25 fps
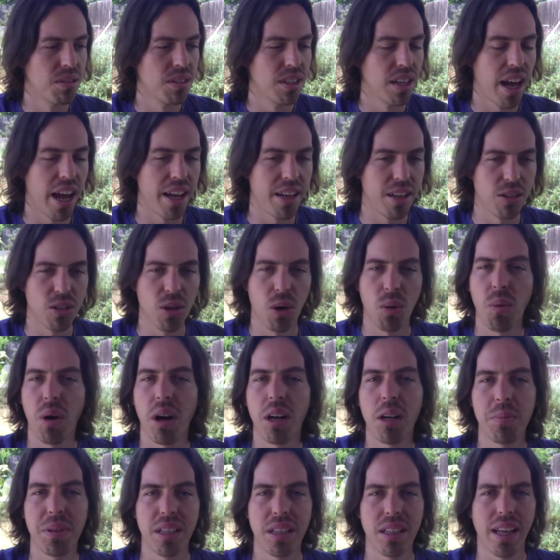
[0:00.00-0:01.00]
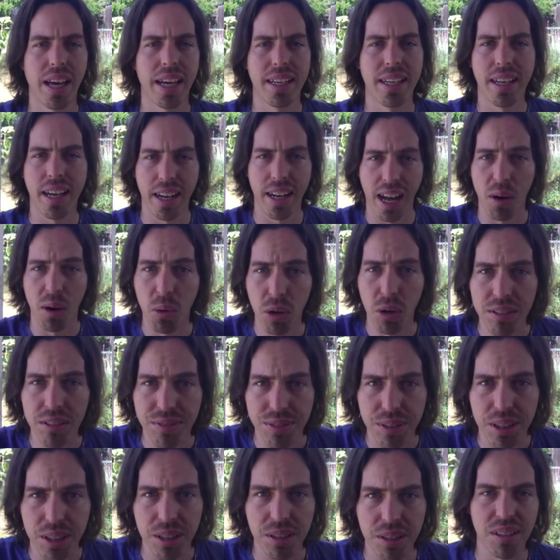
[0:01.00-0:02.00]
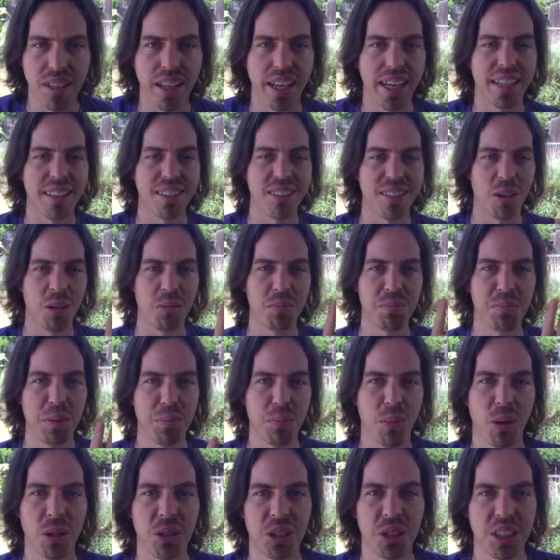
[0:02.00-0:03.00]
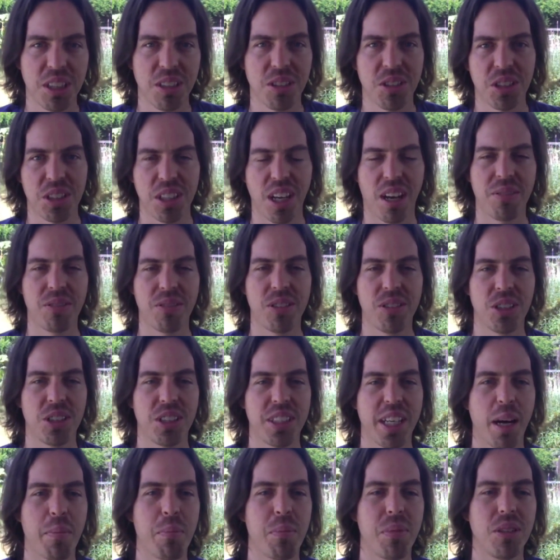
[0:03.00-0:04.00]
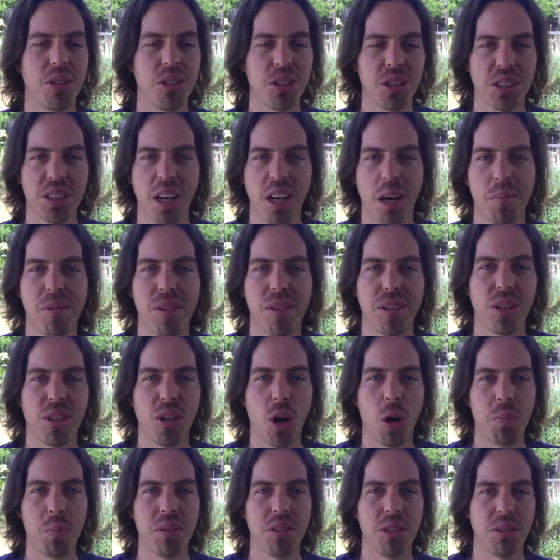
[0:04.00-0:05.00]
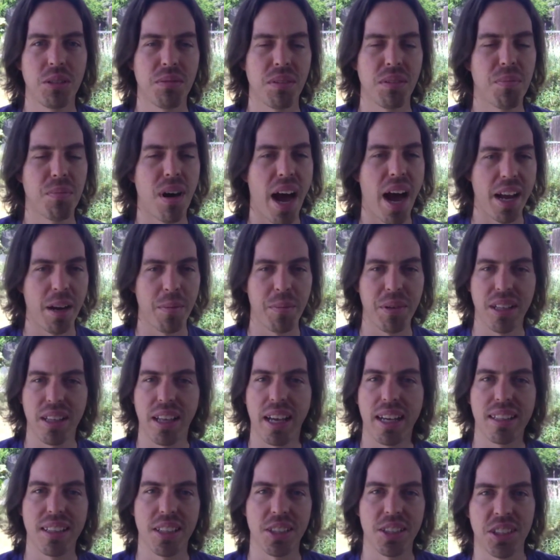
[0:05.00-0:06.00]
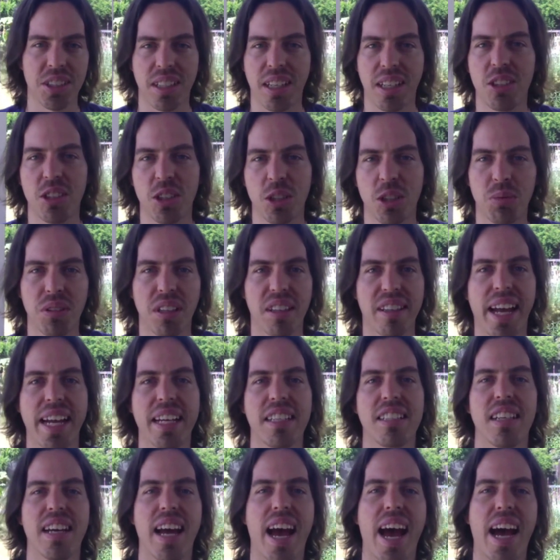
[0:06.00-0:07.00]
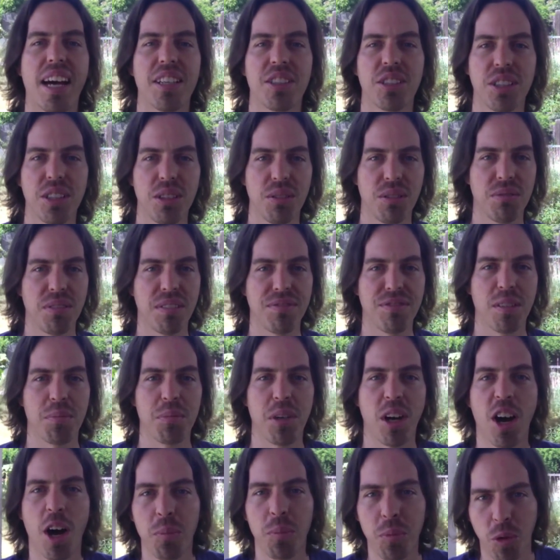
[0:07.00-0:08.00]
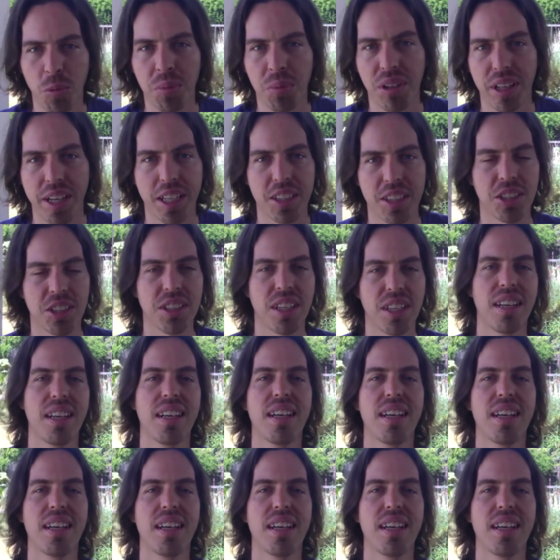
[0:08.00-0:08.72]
And you don't want to be can I work for you? Don't be pushing yourself just yet, but just come with an open mind and be listen, I just would like to ask you from a humble place,